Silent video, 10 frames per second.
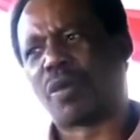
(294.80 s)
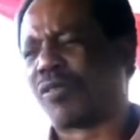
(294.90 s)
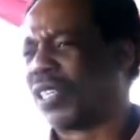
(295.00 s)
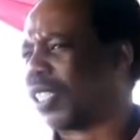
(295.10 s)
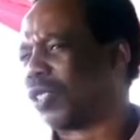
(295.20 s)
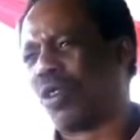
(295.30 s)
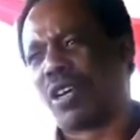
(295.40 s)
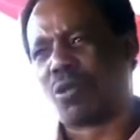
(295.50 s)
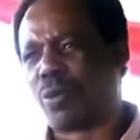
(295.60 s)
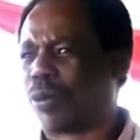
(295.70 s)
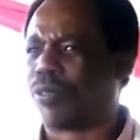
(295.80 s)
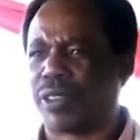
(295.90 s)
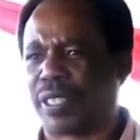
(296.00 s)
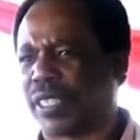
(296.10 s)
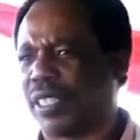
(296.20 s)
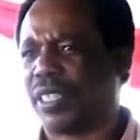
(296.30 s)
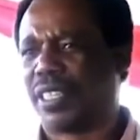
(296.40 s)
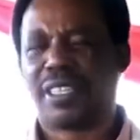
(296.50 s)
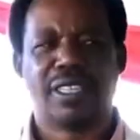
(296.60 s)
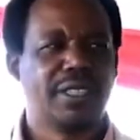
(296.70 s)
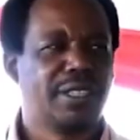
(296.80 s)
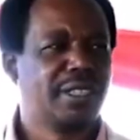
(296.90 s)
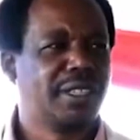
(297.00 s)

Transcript: is not a good prophecy. Well,